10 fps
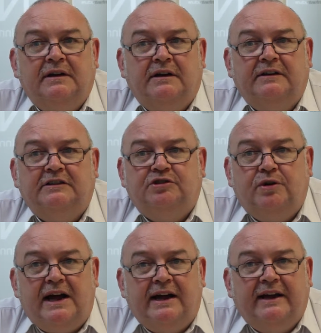and to
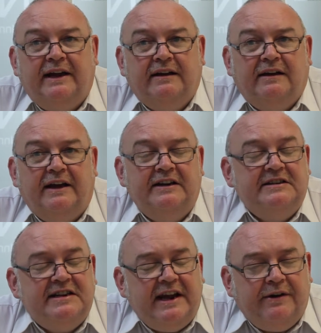track any
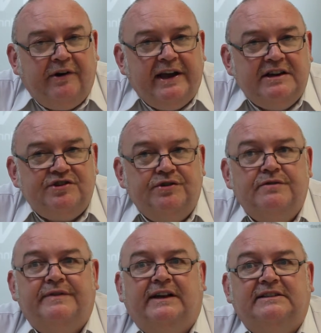deterioration
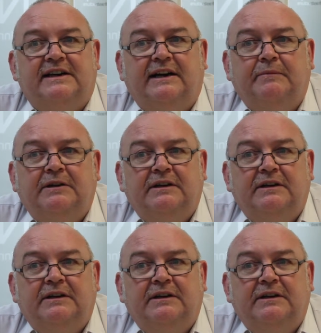over that time